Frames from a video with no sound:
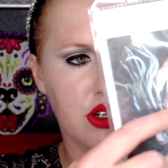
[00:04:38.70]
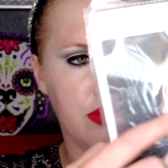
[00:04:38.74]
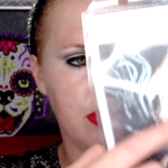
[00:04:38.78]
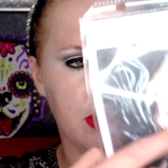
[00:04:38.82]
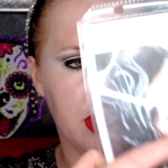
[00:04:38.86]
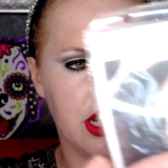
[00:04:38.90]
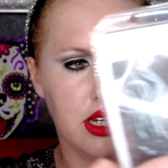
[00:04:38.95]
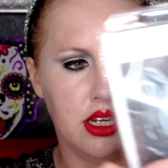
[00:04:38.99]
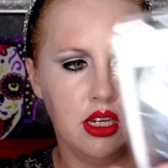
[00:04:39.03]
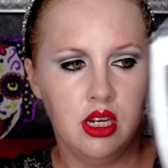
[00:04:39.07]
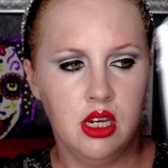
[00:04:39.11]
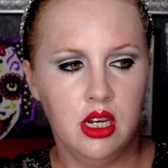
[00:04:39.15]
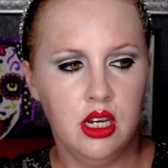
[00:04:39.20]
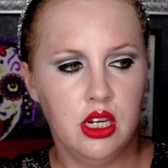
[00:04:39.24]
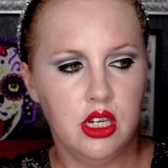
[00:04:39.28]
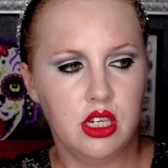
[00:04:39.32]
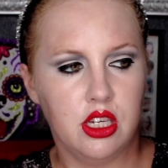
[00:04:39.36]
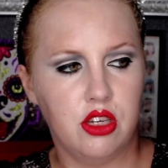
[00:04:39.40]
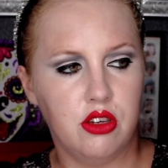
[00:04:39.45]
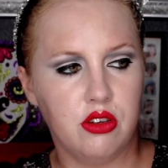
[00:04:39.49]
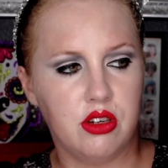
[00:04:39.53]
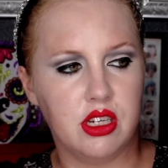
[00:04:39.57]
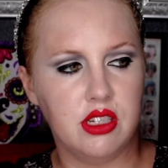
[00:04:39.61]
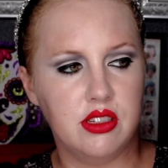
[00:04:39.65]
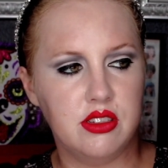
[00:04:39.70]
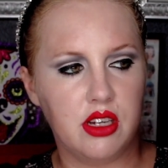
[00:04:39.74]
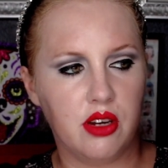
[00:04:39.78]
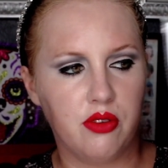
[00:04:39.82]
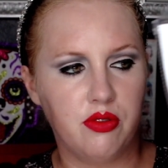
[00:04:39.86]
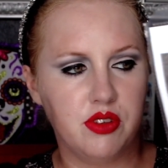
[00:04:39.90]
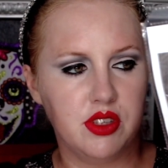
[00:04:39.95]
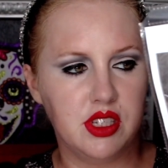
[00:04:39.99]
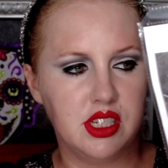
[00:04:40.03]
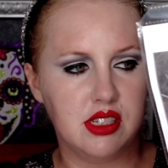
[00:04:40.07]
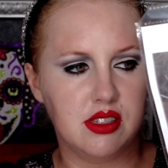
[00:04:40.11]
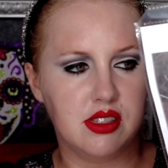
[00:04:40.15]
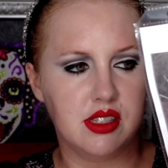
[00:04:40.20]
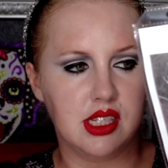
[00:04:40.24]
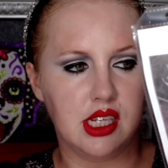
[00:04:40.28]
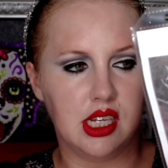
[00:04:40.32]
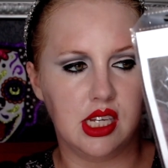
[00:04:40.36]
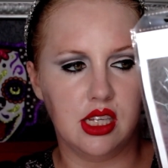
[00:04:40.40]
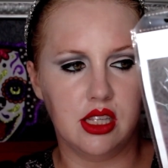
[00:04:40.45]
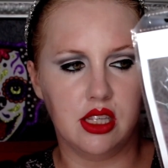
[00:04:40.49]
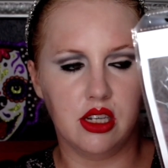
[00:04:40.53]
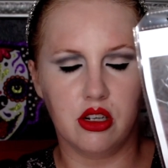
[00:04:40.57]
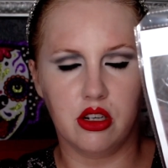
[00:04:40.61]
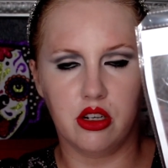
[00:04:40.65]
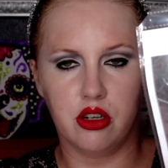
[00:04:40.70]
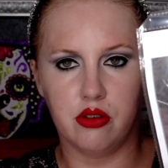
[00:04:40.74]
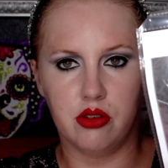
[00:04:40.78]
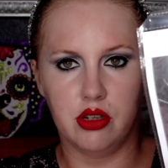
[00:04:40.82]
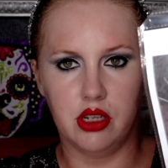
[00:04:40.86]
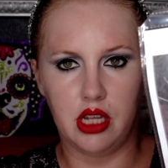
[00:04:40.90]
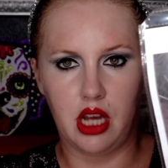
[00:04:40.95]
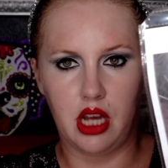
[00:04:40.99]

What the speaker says: but you can definitely see they're going